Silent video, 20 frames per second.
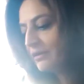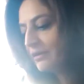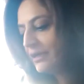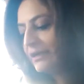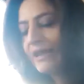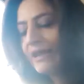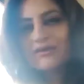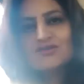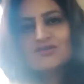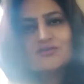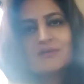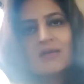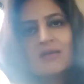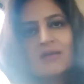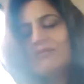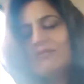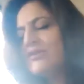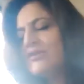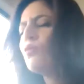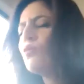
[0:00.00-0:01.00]
election
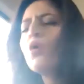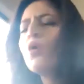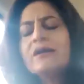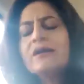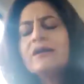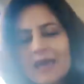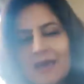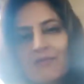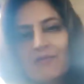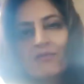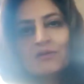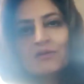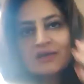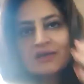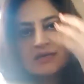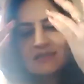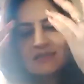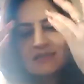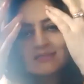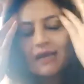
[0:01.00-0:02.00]
coverage, whatever
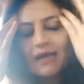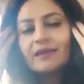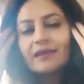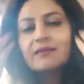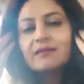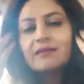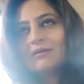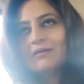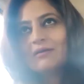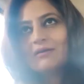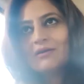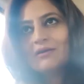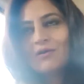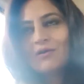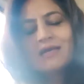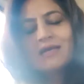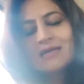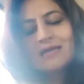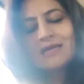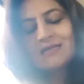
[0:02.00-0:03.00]
the assignment.
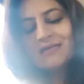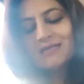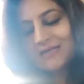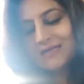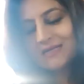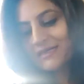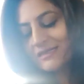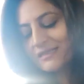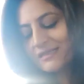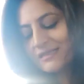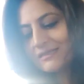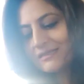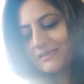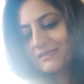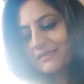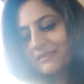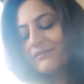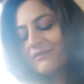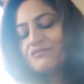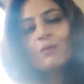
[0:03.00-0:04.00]
You know,
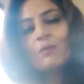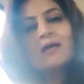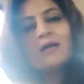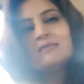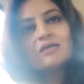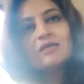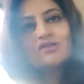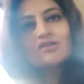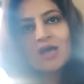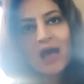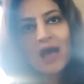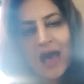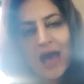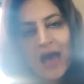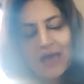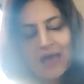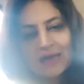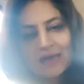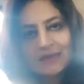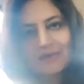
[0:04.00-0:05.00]
it gives one such a
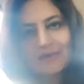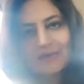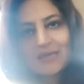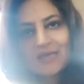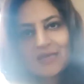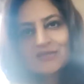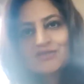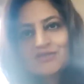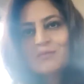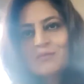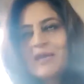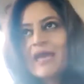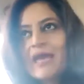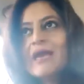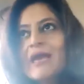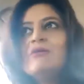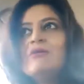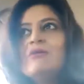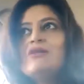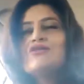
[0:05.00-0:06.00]
high to be
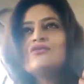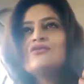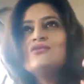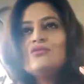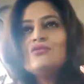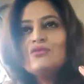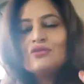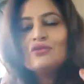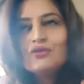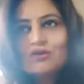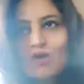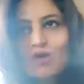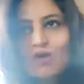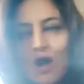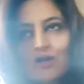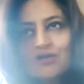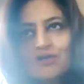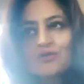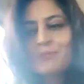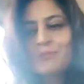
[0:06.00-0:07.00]
able to
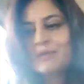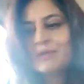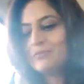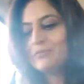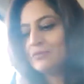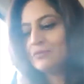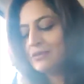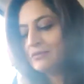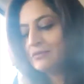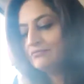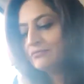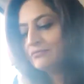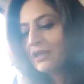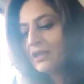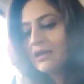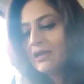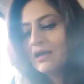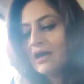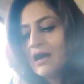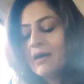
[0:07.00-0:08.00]
talk to people,
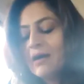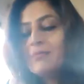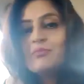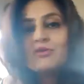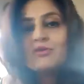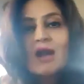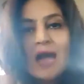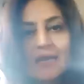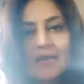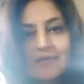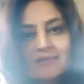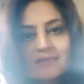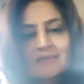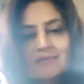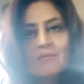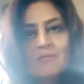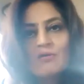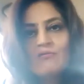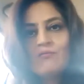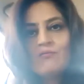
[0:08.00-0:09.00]
apprise
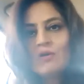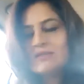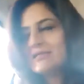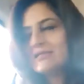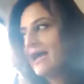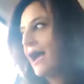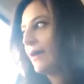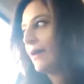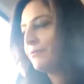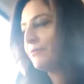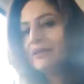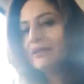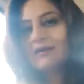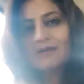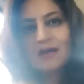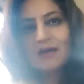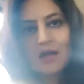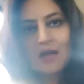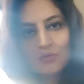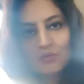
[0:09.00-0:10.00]
them of what's
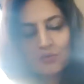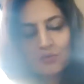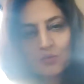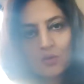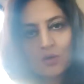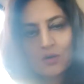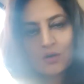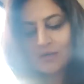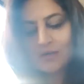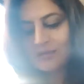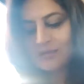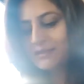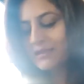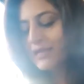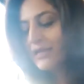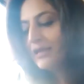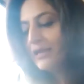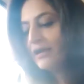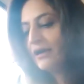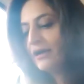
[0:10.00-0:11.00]
happening around the world.
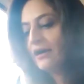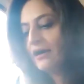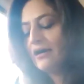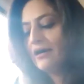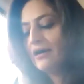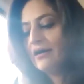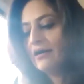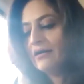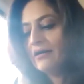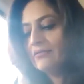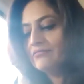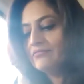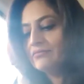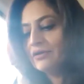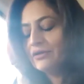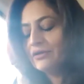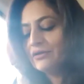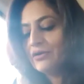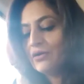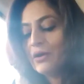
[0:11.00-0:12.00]

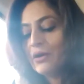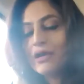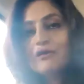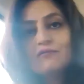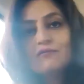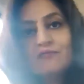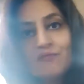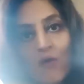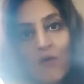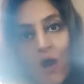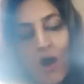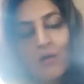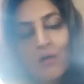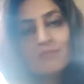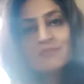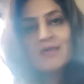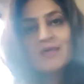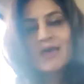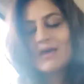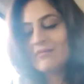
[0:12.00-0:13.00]
You know,
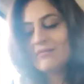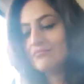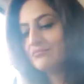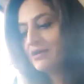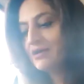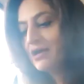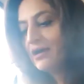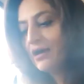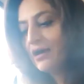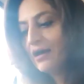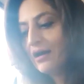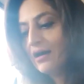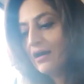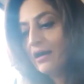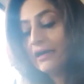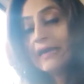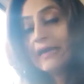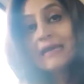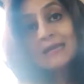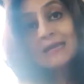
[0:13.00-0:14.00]
inform them
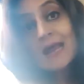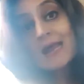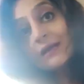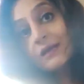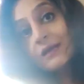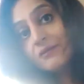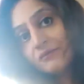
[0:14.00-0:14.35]
in an